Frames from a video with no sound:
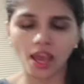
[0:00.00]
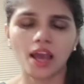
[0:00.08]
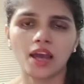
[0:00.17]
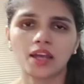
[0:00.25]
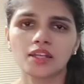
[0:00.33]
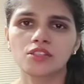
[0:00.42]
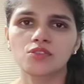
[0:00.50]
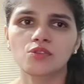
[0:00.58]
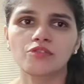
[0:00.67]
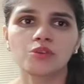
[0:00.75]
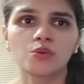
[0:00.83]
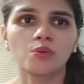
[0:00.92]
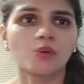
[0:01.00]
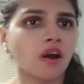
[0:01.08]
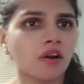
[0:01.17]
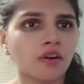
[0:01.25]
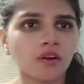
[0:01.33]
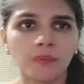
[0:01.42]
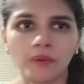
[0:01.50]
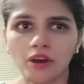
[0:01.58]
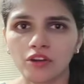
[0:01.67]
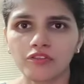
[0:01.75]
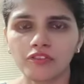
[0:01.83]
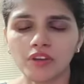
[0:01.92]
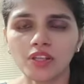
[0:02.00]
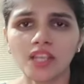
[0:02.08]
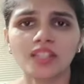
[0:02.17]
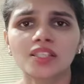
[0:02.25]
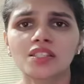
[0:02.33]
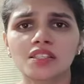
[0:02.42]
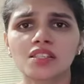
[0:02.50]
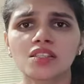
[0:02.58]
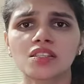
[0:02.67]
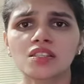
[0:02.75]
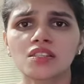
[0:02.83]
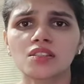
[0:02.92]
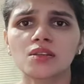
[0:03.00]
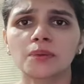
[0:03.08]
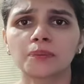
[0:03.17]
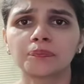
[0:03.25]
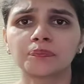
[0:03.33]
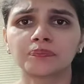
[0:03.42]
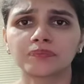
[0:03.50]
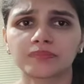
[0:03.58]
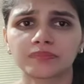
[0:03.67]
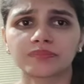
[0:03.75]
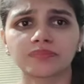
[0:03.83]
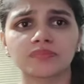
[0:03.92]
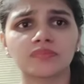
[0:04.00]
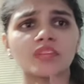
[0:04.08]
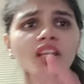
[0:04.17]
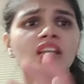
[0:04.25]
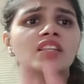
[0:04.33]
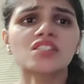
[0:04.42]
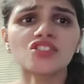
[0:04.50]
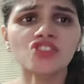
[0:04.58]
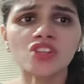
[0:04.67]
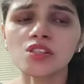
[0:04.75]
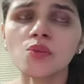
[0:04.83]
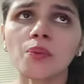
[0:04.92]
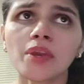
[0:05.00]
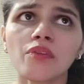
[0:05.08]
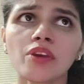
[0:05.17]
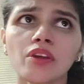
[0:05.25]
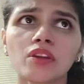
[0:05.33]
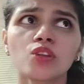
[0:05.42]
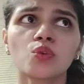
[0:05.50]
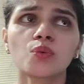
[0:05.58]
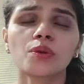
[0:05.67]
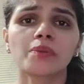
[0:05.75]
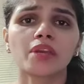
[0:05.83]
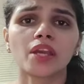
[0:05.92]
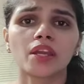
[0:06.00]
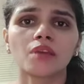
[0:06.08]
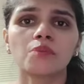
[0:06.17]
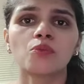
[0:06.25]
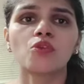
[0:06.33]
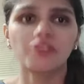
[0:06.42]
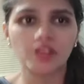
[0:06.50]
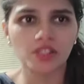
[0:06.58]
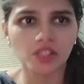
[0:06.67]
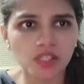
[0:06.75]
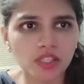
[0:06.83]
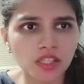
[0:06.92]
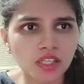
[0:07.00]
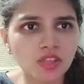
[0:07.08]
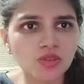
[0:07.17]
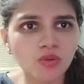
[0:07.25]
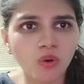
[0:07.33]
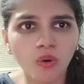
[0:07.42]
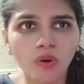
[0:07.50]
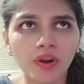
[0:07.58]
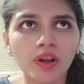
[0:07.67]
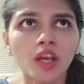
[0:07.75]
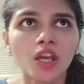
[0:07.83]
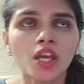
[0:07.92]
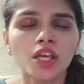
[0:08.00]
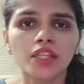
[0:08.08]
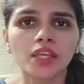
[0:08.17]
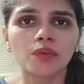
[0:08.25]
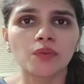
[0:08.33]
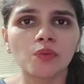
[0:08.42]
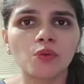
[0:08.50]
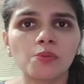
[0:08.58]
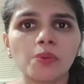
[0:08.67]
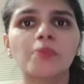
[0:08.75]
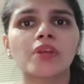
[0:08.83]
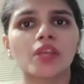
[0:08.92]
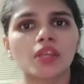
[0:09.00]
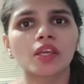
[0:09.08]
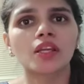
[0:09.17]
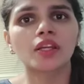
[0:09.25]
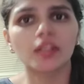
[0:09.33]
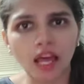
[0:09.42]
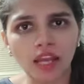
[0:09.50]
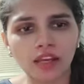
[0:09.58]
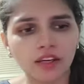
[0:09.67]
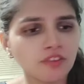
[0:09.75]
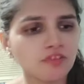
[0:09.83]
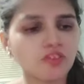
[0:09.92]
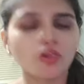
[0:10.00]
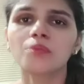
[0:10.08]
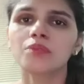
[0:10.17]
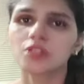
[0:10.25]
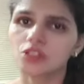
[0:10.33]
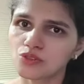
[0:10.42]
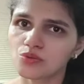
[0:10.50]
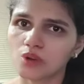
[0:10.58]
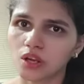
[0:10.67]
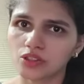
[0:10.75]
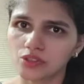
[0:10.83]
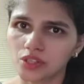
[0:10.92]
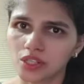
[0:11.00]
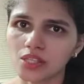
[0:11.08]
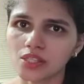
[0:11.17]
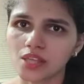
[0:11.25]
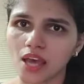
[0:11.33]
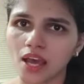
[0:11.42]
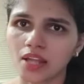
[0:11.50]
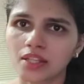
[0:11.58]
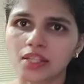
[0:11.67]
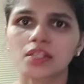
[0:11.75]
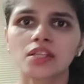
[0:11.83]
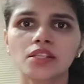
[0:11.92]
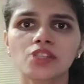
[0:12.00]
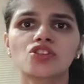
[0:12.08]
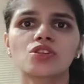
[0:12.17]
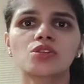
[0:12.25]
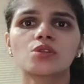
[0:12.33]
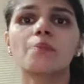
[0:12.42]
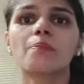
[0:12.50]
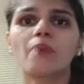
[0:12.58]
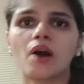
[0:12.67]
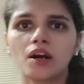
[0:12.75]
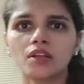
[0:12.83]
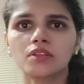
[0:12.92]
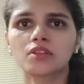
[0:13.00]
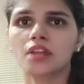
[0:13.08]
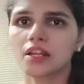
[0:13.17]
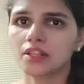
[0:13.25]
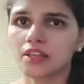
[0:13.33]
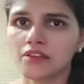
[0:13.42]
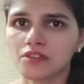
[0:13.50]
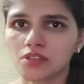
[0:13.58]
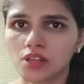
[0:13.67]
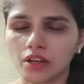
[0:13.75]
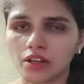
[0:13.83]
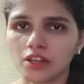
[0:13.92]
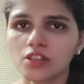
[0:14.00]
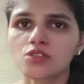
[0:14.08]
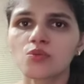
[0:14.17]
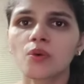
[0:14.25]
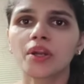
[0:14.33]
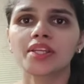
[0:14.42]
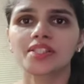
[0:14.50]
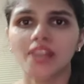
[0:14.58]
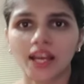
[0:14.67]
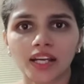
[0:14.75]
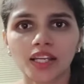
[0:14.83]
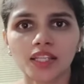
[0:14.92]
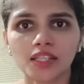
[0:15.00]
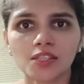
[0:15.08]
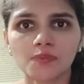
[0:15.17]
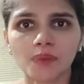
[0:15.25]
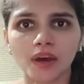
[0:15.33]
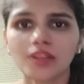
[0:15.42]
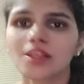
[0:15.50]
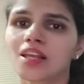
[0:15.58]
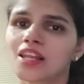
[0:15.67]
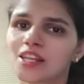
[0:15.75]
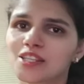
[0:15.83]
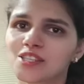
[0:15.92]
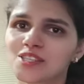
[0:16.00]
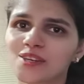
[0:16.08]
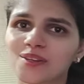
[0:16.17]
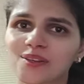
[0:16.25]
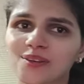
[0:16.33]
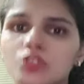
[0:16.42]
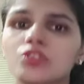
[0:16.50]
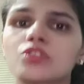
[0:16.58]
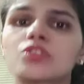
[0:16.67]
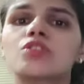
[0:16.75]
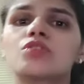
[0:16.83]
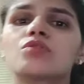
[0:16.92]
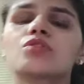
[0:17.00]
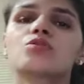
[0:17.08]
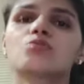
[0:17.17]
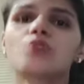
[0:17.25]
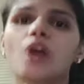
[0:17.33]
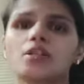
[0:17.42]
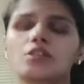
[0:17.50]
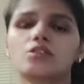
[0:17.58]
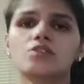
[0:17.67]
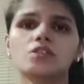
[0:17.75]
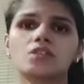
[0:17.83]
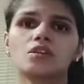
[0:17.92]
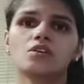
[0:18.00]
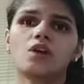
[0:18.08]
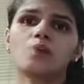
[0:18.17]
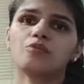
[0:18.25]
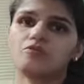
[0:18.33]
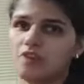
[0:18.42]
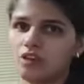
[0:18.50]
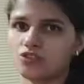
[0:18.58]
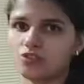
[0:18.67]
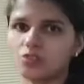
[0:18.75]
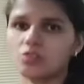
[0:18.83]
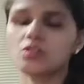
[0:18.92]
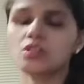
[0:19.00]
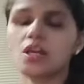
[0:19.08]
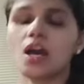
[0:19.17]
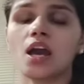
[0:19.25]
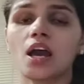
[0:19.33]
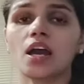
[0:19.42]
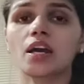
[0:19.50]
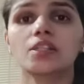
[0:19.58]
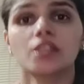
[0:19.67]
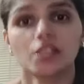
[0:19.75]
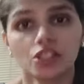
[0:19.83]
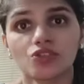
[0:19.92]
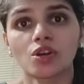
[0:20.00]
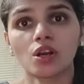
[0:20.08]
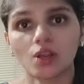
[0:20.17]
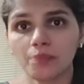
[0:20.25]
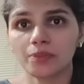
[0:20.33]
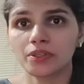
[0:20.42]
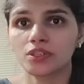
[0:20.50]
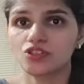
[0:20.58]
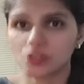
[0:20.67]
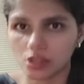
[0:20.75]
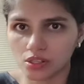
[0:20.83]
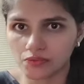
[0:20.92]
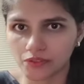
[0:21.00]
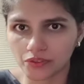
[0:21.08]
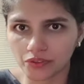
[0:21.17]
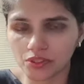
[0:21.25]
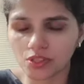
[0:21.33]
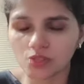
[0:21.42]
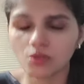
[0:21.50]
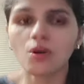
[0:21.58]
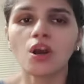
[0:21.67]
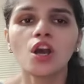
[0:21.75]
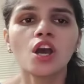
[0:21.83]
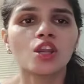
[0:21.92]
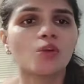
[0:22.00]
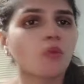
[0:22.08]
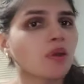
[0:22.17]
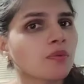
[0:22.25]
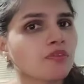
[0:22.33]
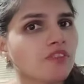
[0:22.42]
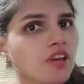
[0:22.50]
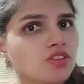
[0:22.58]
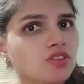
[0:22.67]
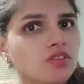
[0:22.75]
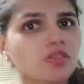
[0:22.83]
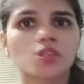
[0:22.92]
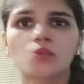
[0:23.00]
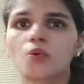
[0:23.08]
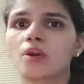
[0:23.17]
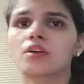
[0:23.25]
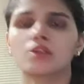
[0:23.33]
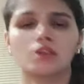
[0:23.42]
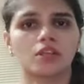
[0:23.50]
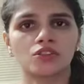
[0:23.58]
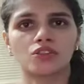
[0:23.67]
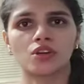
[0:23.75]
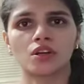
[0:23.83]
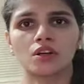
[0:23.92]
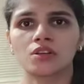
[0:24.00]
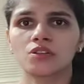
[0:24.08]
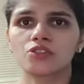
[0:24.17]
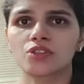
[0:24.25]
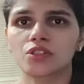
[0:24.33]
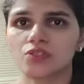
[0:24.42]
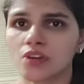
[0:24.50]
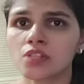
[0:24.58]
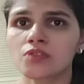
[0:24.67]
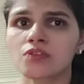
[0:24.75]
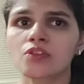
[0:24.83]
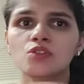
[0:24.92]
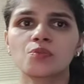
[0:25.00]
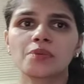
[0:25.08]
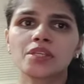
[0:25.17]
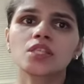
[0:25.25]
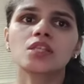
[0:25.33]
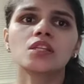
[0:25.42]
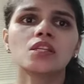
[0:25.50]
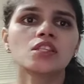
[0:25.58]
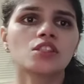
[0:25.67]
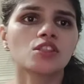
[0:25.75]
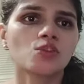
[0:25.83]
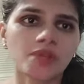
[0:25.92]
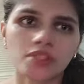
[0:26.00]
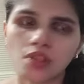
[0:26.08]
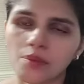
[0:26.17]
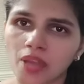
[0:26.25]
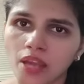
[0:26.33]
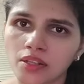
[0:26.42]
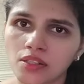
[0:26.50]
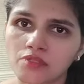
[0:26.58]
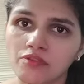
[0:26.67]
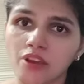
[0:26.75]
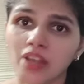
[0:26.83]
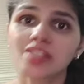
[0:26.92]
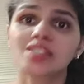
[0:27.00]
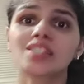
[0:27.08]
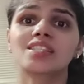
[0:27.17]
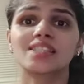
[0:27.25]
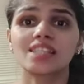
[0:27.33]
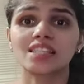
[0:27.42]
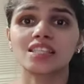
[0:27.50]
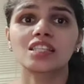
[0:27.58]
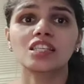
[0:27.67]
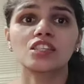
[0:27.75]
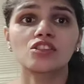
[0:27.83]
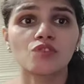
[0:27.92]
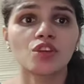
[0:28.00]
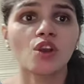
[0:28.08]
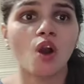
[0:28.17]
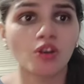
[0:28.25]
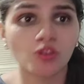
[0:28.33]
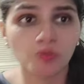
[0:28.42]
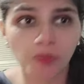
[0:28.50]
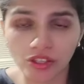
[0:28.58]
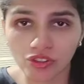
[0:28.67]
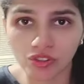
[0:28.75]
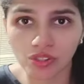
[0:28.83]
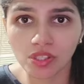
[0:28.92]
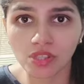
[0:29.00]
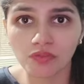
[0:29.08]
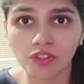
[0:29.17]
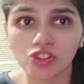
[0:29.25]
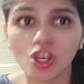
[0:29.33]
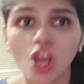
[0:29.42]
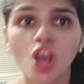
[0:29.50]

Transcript: And so if you are a part of it, and this is just a way wherein you will be getting more facilities, or they will be bringing in talent from these two countries, and it is just a path that they have started. So what exactly in this path? Let's take a look. So the two categories here are professionals and intra-company transfers. So what are professionals and what are intra-country transfers? So basically CUSMA identifies 63 occupations which